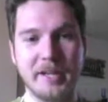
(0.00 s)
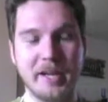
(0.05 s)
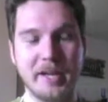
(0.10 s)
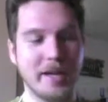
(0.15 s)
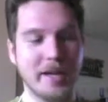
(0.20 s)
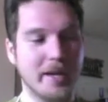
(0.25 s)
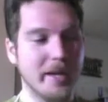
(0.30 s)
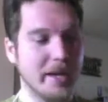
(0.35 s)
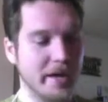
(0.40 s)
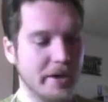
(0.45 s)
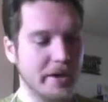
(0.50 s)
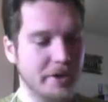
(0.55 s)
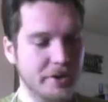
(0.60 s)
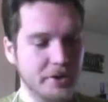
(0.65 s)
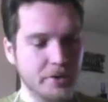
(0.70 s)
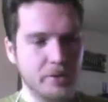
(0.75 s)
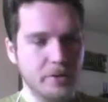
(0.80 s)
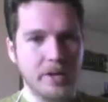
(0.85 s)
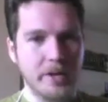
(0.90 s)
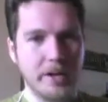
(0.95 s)
I got a
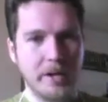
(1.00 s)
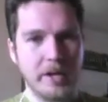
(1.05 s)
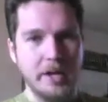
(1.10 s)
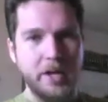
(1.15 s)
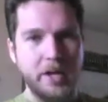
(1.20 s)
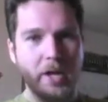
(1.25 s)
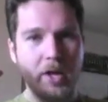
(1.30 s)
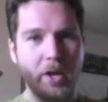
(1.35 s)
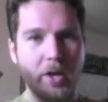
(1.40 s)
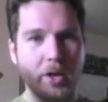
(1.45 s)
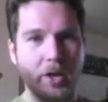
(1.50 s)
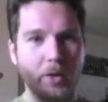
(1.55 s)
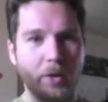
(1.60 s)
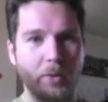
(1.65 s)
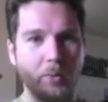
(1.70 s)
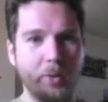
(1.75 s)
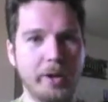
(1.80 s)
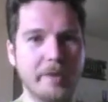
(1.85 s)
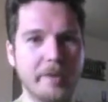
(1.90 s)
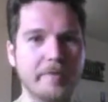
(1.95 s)
new
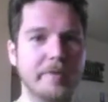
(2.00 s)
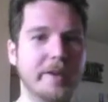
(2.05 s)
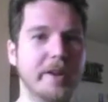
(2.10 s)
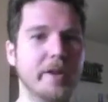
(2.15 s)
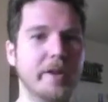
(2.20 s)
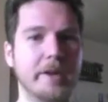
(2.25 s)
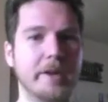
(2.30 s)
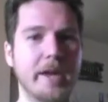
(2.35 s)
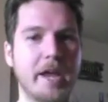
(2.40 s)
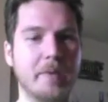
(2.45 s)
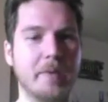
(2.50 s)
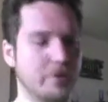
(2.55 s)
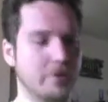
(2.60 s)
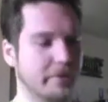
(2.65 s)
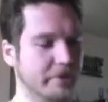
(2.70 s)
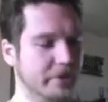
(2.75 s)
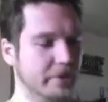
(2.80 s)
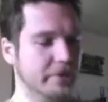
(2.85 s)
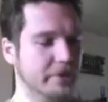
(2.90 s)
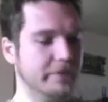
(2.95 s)
Wii video game
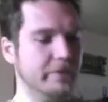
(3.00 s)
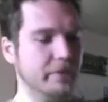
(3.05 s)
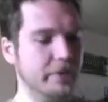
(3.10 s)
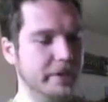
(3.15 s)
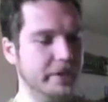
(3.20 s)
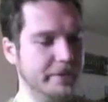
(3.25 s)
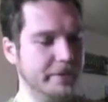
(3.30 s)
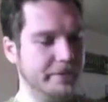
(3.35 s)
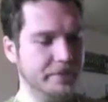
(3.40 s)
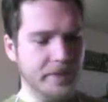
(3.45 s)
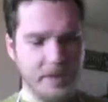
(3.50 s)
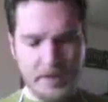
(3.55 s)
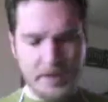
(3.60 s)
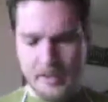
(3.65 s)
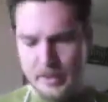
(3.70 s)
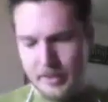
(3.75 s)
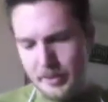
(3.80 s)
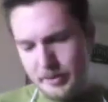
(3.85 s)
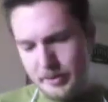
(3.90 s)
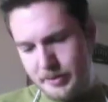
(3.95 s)
review for you.
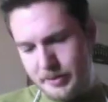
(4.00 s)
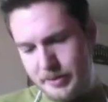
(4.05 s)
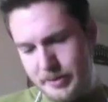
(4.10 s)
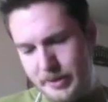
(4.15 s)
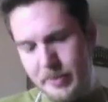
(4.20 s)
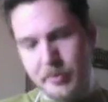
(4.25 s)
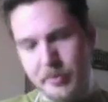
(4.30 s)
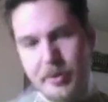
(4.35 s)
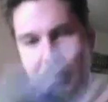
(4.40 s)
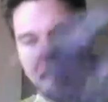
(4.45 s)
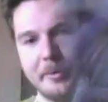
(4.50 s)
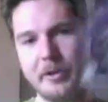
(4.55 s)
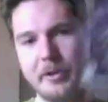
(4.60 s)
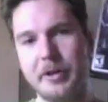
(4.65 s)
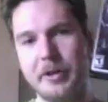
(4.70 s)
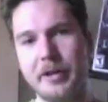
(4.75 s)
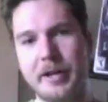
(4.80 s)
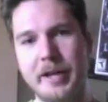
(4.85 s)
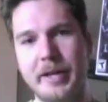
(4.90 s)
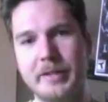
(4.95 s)
Today we're going to be
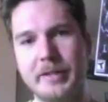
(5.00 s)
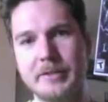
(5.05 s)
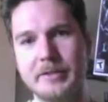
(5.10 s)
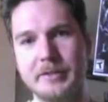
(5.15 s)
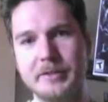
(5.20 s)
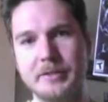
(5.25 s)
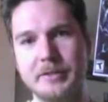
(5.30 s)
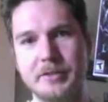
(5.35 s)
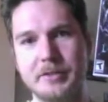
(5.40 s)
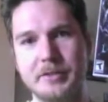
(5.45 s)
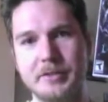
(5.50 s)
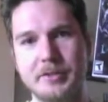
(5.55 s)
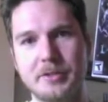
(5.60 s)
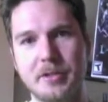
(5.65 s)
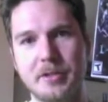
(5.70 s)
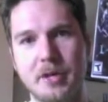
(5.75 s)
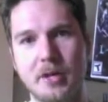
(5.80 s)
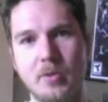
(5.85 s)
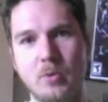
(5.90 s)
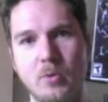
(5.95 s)
looking at
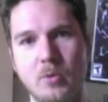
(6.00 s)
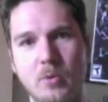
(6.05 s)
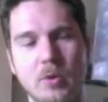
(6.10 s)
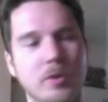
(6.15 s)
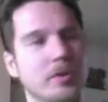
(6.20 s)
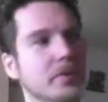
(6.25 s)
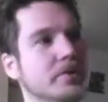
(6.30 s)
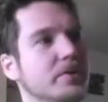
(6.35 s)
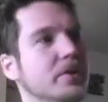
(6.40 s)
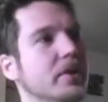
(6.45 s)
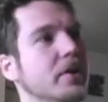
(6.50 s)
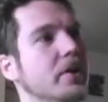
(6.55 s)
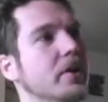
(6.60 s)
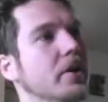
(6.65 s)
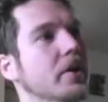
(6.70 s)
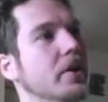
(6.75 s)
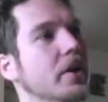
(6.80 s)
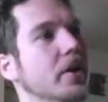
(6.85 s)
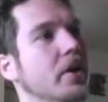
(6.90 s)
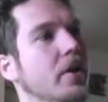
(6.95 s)
Star Wars
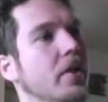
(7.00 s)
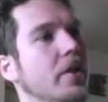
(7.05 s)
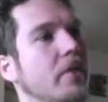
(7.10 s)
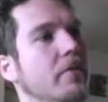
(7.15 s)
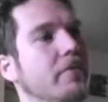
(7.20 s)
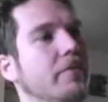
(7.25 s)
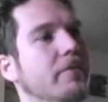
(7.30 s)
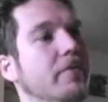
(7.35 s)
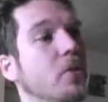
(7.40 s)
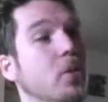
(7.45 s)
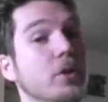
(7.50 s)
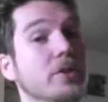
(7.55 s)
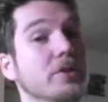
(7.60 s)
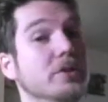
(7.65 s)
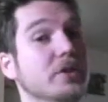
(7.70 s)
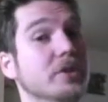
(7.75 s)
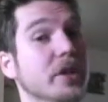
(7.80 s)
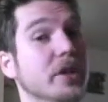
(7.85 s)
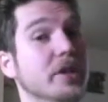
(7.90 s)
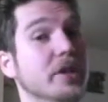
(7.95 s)
The
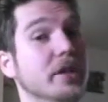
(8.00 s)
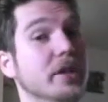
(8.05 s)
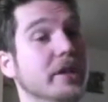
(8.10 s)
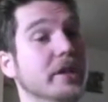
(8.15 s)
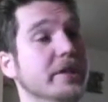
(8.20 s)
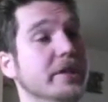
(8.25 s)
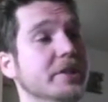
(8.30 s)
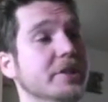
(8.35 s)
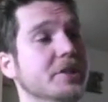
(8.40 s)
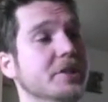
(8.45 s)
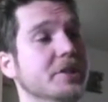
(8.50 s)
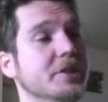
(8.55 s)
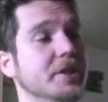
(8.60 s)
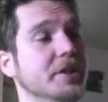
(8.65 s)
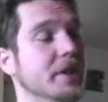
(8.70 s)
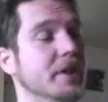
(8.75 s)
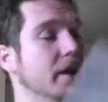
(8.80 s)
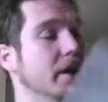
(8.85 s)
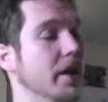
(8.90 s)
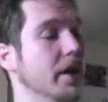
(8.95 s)
Force Unleashed
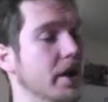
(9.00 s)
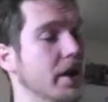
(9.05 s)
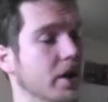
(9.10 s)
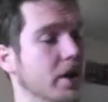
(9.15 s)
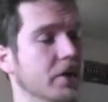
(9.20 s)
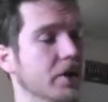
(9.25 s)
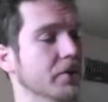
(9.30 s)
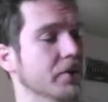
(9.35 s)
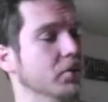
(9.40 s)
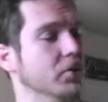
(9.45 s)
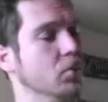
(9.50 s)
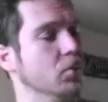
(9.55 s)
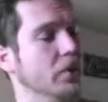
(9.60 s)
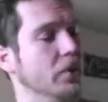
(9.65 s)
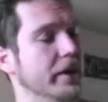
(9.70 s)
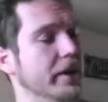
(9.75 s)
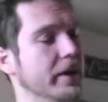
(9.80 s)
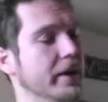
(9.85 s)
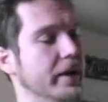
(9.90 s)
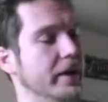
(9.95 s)
on
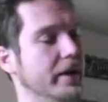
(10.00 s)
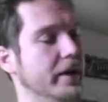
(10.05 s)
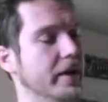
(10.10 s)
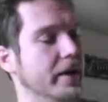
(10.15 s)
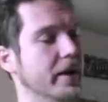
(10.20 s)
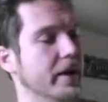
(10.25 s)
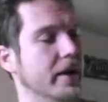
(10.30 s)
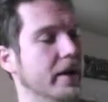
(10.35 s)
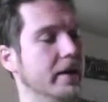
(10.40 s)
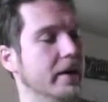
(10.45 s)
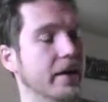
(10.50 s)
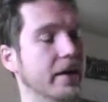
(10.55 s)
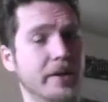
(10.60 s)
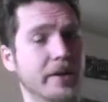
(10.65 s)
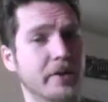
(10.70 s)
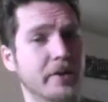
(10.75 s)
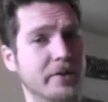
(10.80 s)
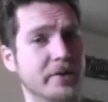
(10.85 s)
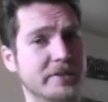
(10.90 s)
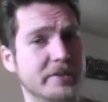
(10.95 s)
Wii. Now I
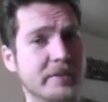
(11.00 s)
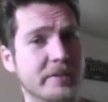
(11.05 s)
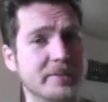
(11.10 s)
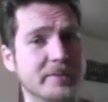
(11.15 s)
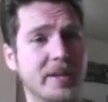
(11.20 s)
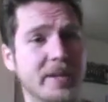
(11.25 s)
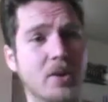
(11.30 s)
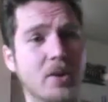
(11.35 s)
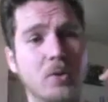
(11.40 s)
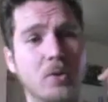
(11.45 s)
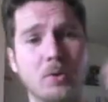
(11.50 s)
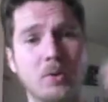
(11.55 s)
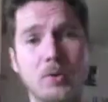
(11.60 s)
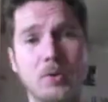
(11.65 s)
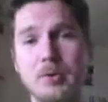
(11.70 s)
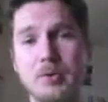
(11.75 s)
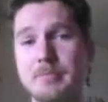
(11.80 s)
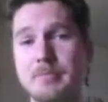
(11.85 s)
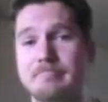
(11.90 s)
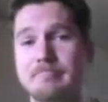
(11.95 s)
know this game is kind of
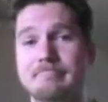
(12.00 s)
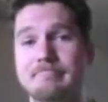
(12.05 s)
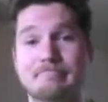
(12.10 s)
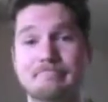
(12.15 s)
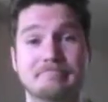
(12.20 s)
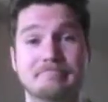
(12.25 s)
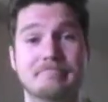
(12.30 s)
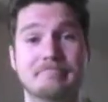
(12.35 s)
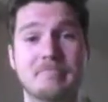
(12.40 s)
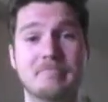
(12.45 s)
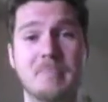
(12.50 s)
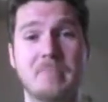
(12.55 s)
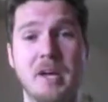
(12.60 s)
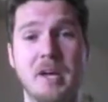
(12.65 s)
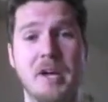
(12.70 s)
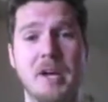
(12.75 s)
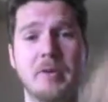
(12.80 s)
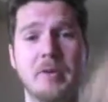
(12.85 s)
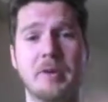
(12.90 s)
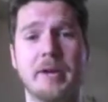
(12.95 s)
old, but I
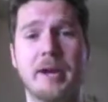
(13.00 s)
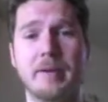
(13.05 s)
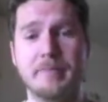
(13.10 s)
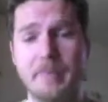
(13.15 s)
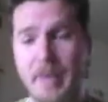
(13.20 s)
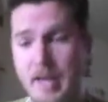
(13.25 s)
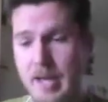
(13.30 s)
don't care.